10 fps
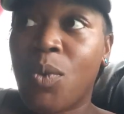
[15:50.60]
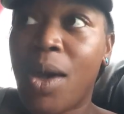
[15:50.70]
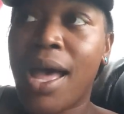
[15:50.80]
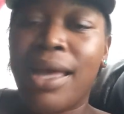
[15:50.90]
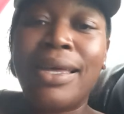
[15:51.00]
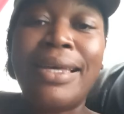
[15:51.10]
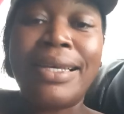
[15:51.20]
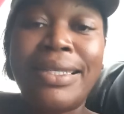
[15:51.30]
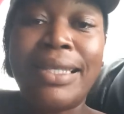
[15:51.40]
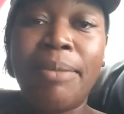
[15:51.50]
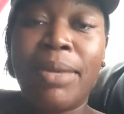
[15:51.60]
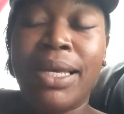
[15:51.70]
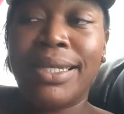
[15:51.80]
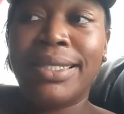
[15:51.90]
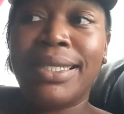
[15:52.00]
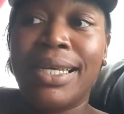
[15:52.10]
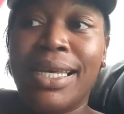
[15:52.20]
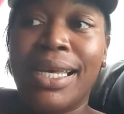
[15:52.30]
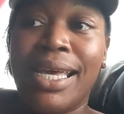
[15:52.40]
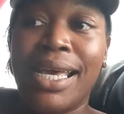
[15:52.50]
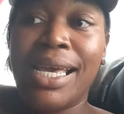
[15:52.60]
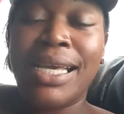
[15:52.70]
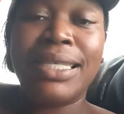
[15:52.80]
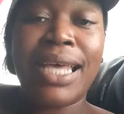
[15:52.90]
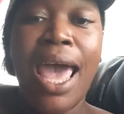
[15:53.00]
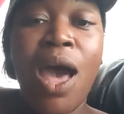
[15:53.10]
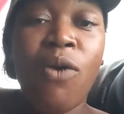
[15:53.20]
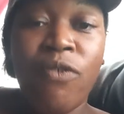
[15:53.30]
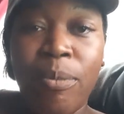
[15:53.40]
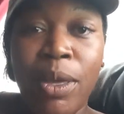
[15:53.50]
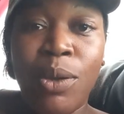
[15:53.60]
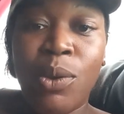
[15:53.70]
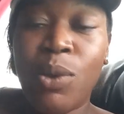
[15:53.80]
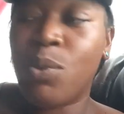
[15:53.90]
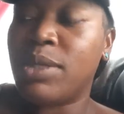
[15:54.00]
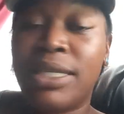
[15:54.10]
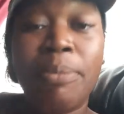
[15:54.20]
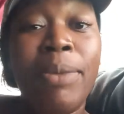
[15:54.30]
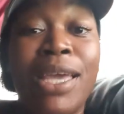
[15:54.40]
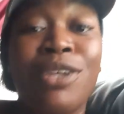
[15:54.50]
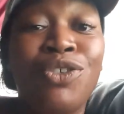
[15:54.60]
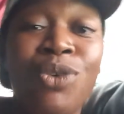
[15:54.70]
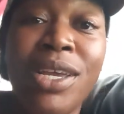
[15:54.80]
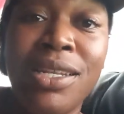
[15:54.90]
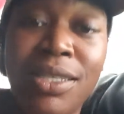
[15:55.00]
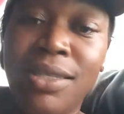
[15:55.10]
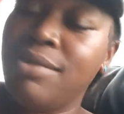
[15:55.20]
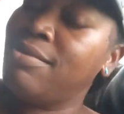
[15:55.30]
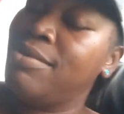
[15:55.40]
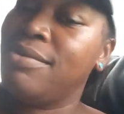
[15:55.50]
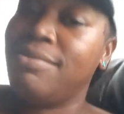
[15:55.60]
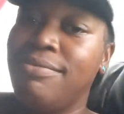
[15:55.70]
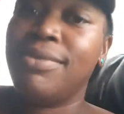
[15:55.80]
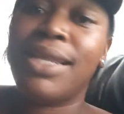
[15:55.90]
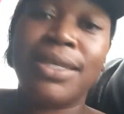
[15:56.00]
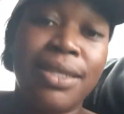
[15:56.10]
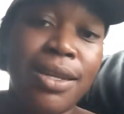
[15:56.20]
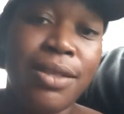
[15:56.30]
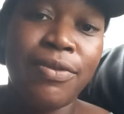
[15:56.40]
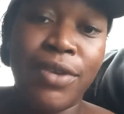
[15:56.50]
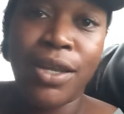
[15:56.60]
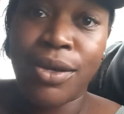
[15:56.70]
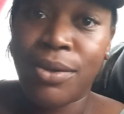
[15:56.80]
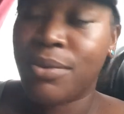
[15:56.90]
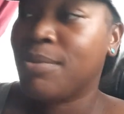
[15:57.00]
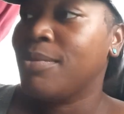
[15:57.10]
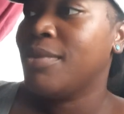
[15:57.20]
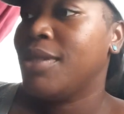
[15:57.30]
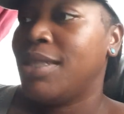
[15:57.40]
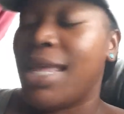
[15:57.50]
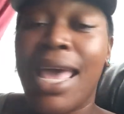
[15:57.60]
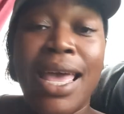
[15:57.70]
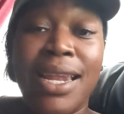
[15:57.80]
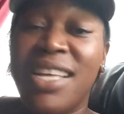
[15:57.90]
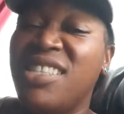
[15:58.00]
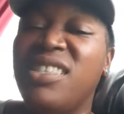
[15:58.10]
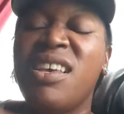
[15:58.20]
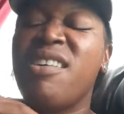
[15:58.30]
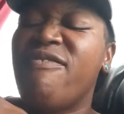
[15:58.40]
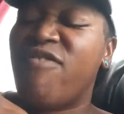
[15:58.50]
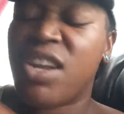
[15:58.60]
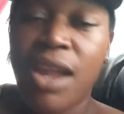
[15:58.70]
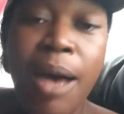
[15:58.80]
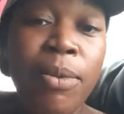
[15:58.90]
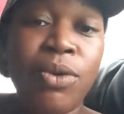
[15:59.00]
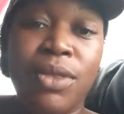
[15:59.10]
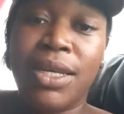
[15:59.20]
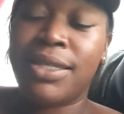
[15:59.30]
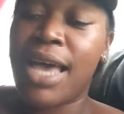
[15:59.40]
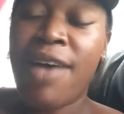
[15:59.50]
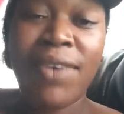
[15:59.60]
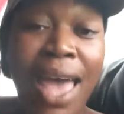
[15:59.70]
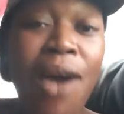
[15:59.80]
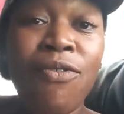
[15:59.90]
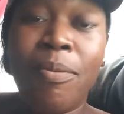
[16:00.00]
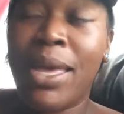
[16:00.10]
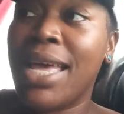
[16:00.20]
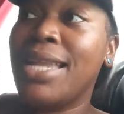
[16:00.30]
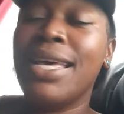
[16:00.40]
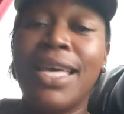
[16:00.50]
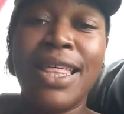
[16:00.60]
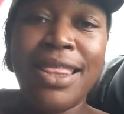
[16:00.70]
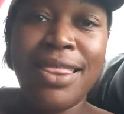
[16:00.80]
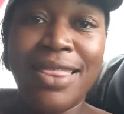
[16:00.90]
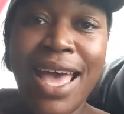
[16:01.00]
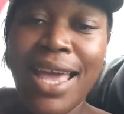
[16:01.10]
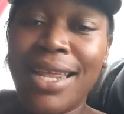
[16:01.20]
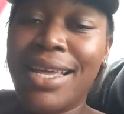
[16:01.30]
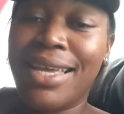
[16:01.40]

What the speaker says: Why? Because that means he's an alpha male with some beta traits. That's another video. And it's a phenomenal thing to have an alpha man that